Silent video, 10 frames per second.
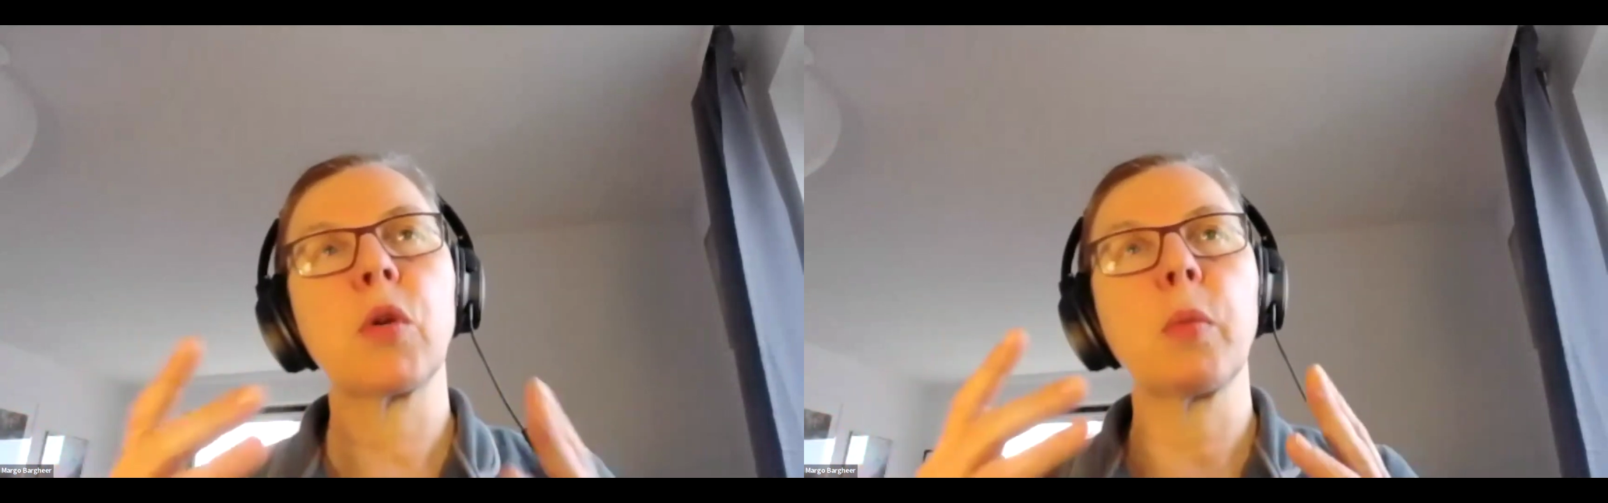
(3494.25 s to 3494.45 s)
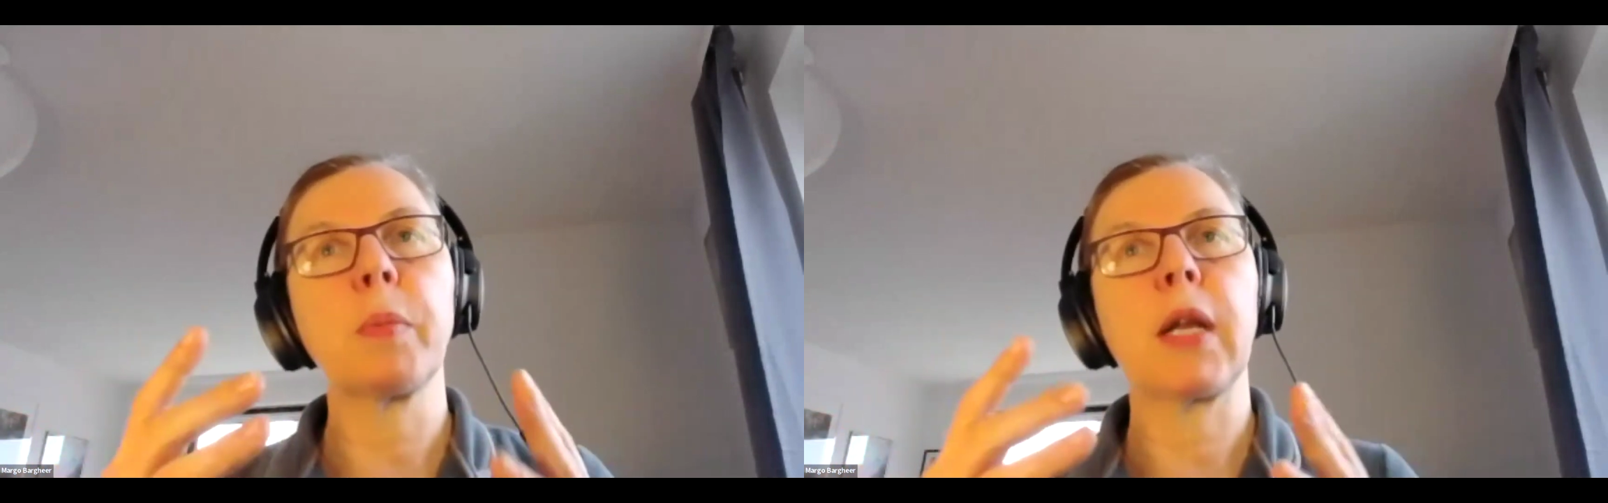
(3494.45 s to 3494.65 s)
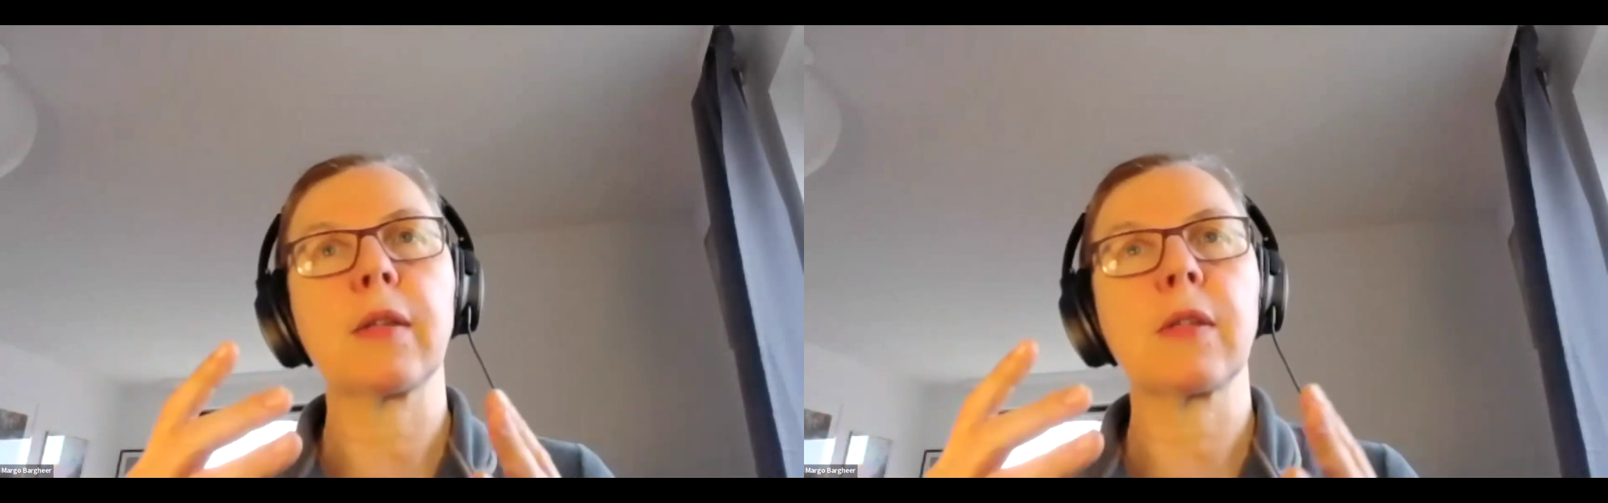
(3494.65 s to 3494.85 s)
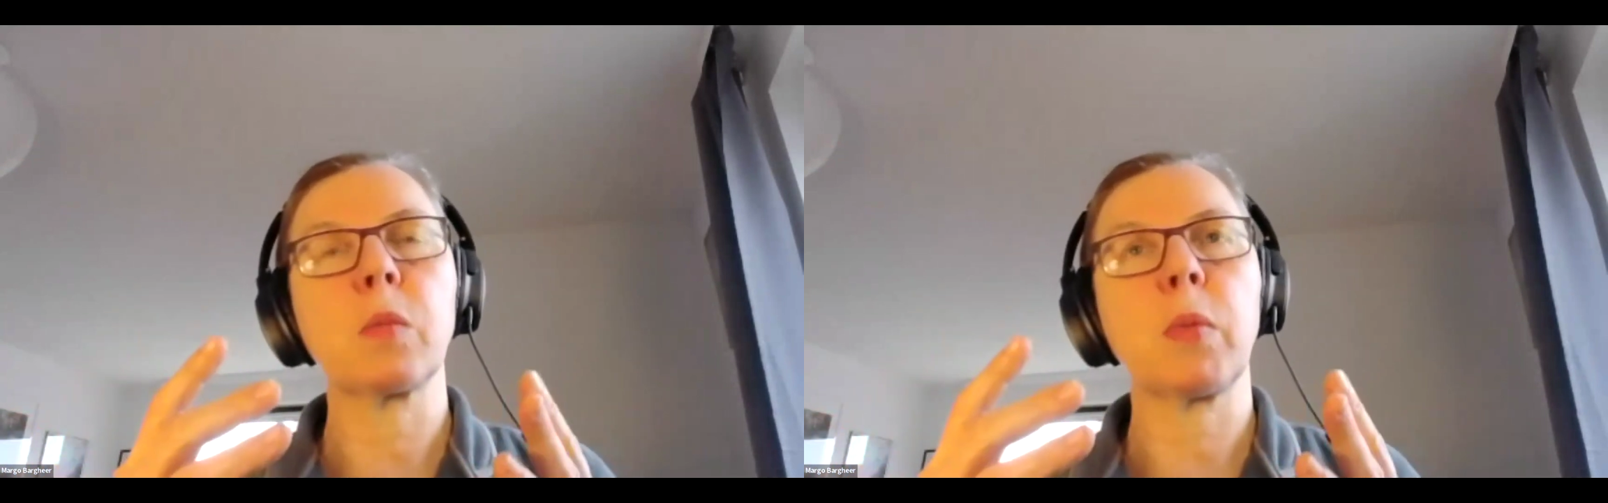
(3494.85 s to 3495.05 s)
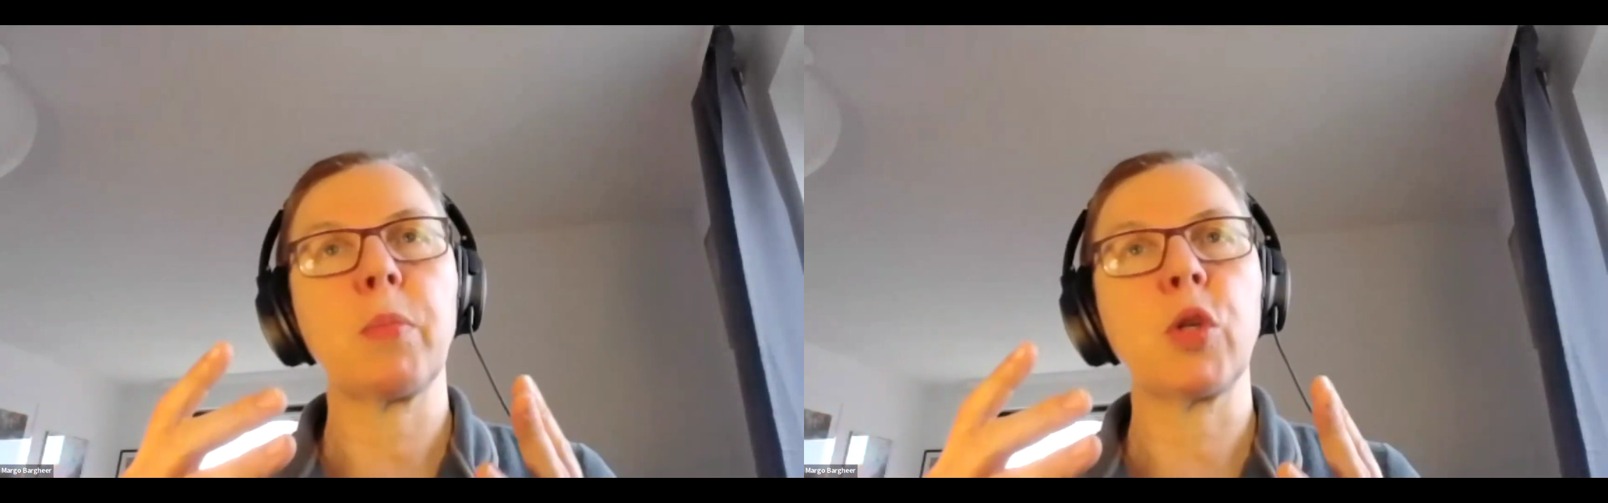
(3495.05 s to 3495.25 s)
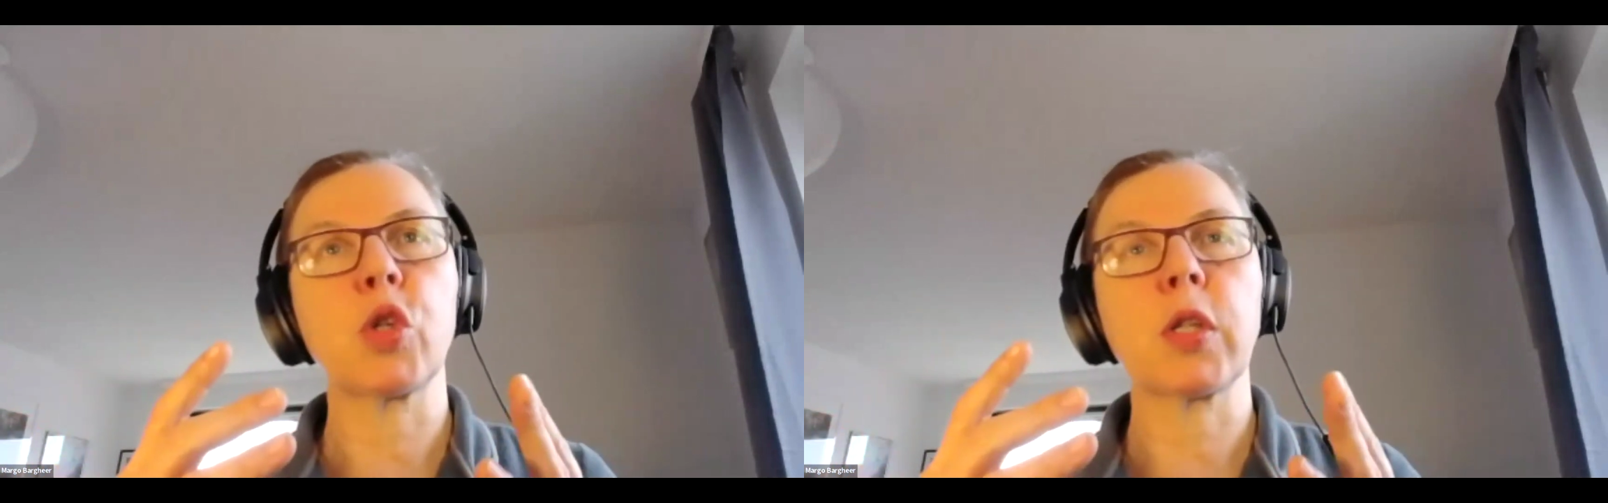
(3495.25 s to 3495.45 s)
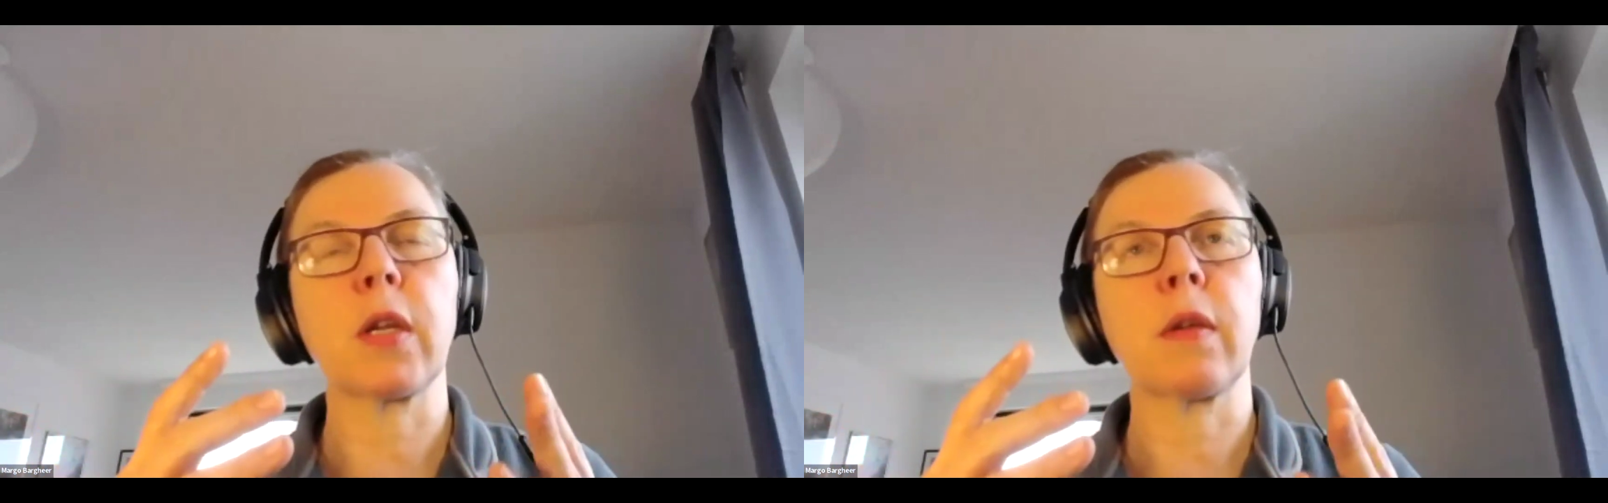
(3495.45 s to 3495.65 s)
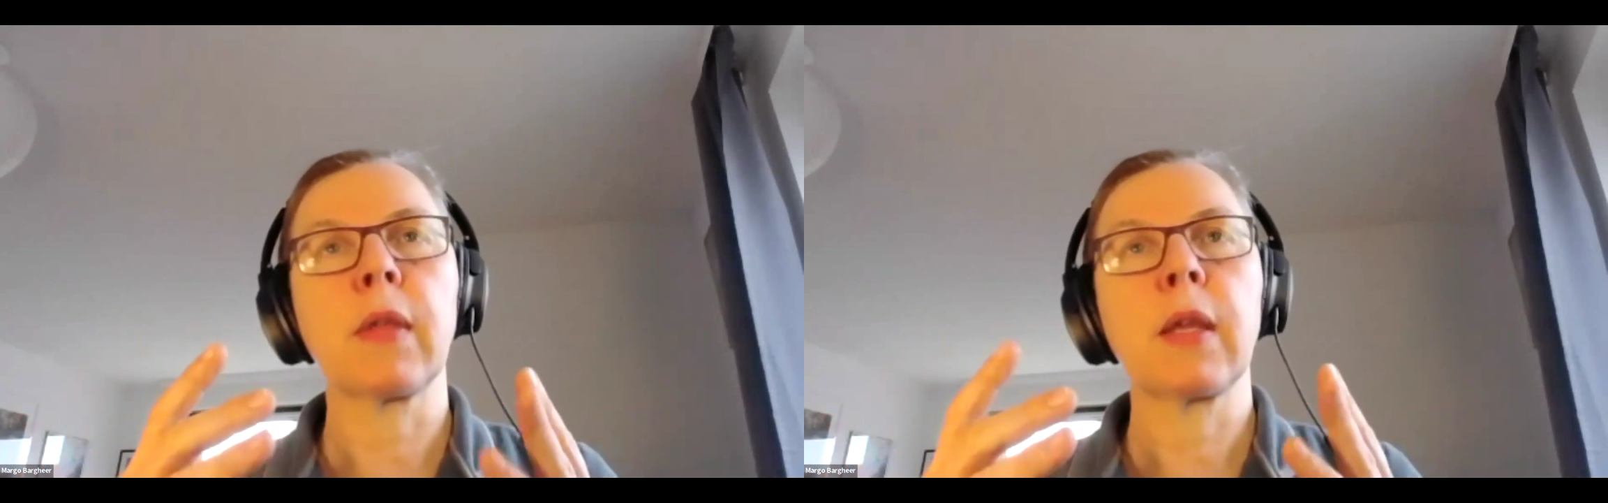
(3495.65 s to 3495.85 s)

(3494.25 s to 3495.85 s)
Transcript: Open Access Publishing,